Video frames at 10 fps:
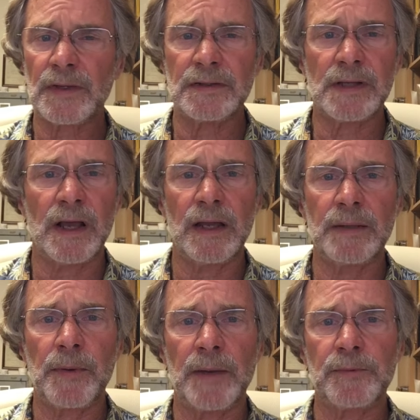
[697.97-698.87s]
It's a
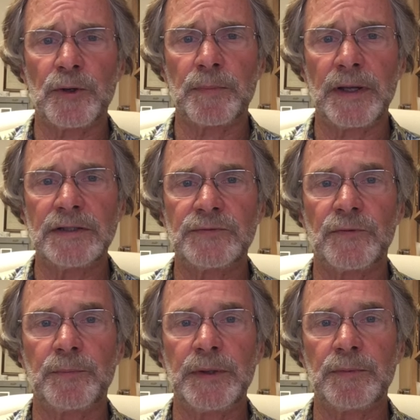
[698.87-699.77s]
highly popular place
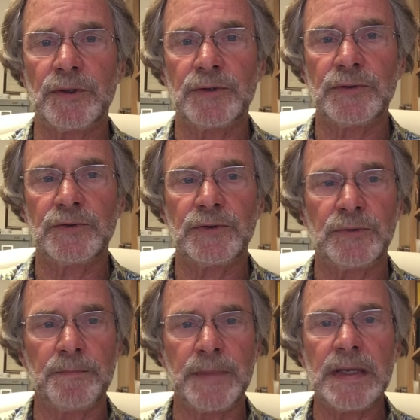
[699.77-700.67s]
for people
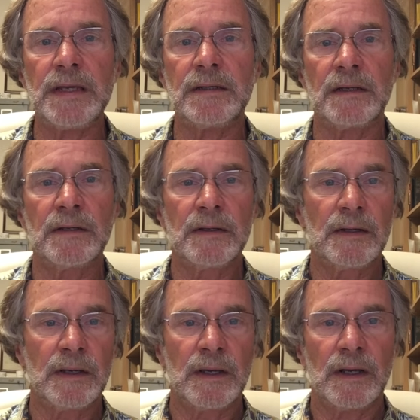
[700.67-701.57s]
to meet.
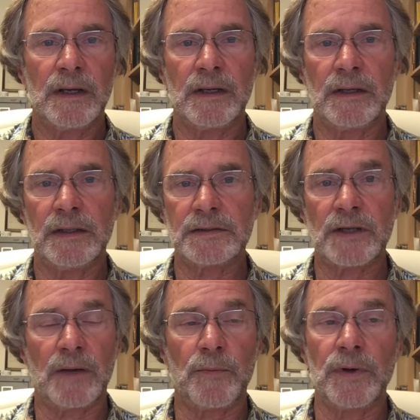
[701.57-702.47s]
It's
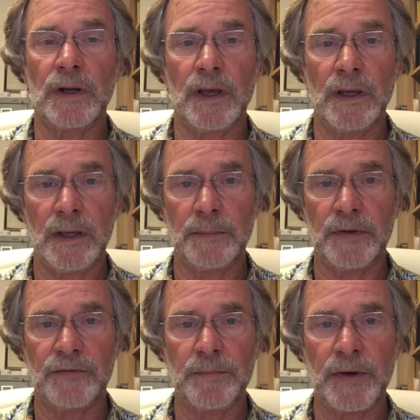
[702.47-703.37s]
a real hub
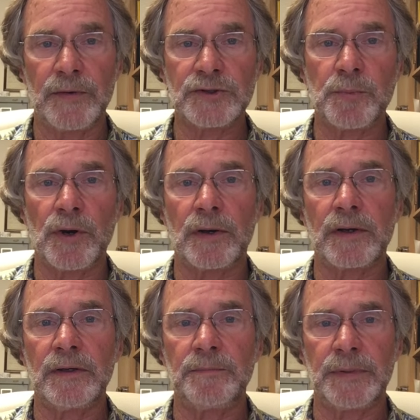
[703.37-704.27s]
of the marriage
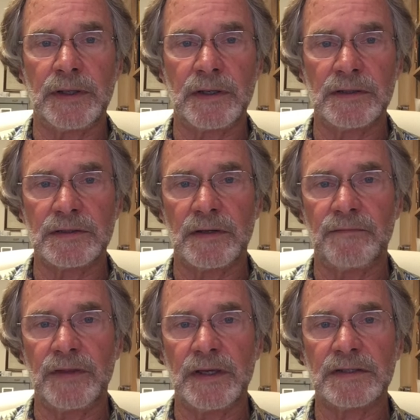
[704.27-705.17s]
market because
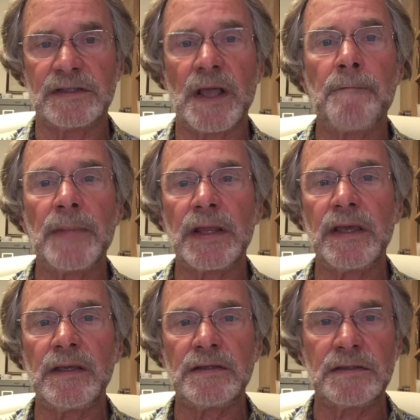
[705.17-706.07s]
of the
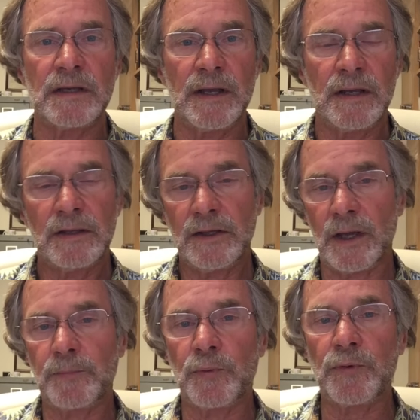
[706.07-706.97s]
assemblies, the
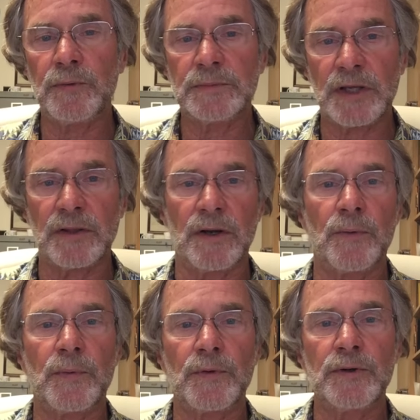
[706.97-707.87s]
upper rooms and the
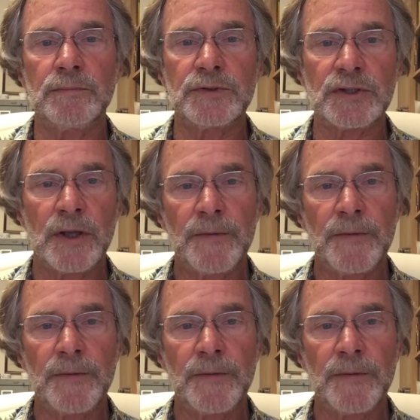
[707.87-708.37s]
lower rooms